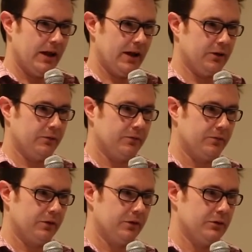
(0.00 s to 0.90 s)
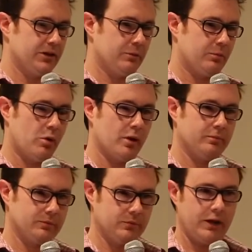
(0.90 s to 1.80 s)
and you're using a
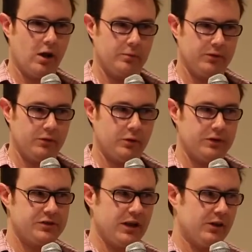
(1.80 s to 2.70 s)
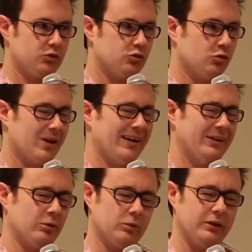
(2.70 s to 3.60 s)
program like OmniFocus, and you're
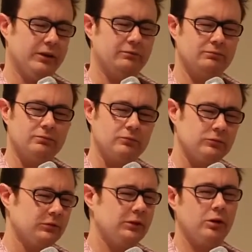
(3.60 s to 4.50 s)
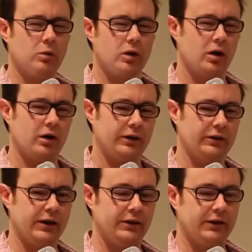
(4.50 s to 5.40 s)
trying to really work
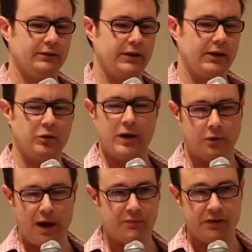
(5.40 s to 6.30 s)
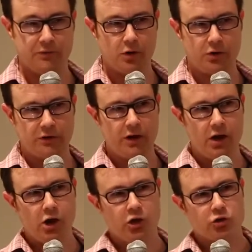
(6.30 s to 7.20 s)
hard and you're having difficulty,
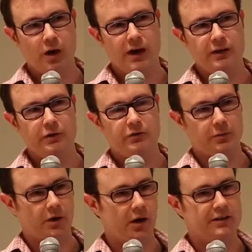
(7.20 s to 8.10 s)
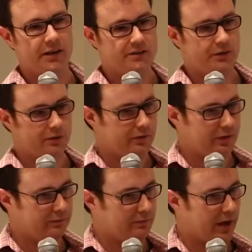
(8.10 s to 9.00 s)
try to use some contexts
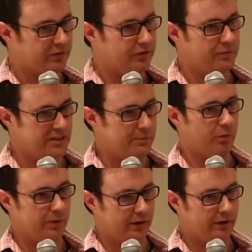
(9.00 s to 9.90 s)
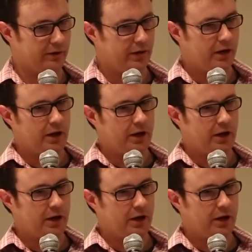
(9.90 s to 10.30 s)
that have some deeper meaning.